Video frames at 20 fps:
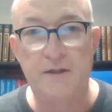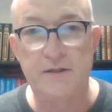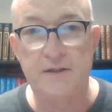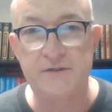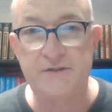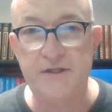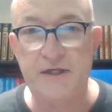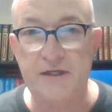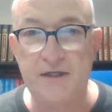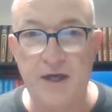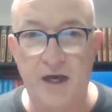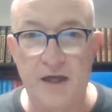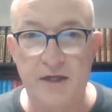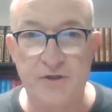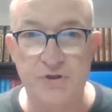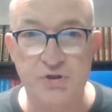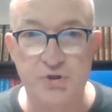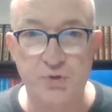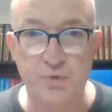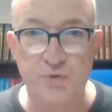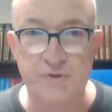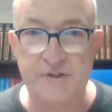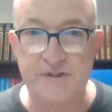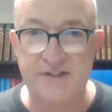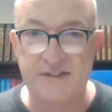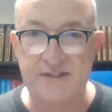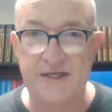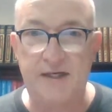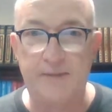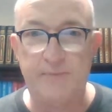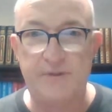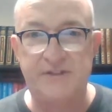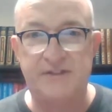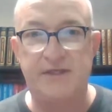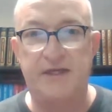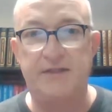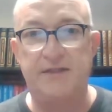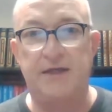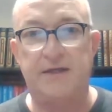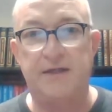to say God is true is the same as
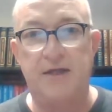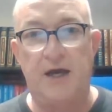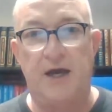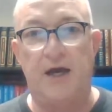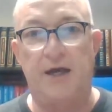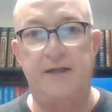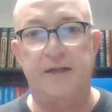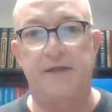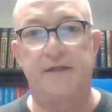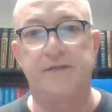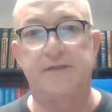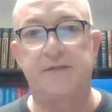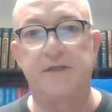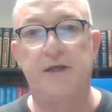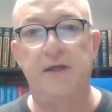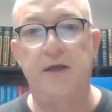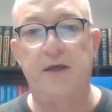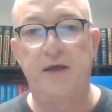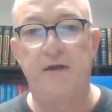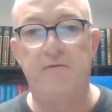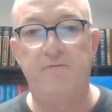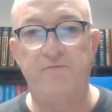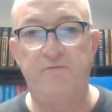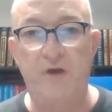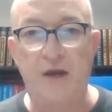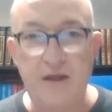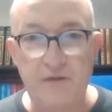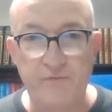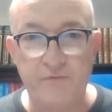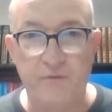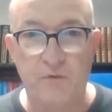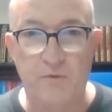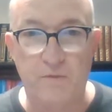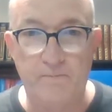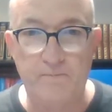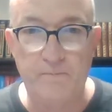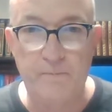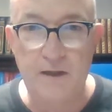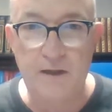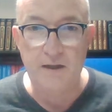saying that God is faithful,
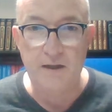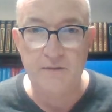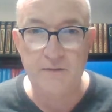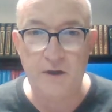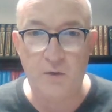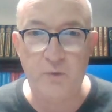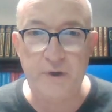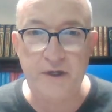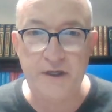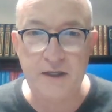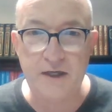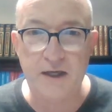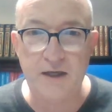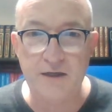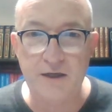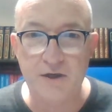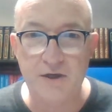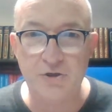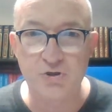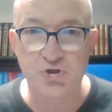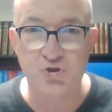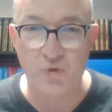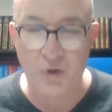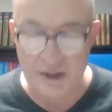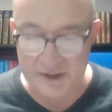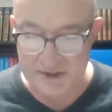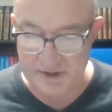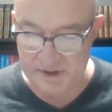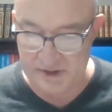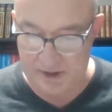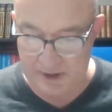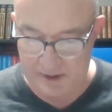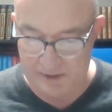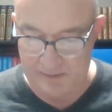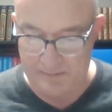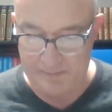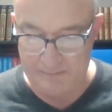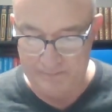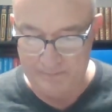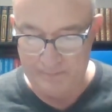that we can trust
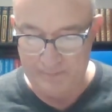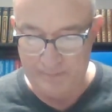Him.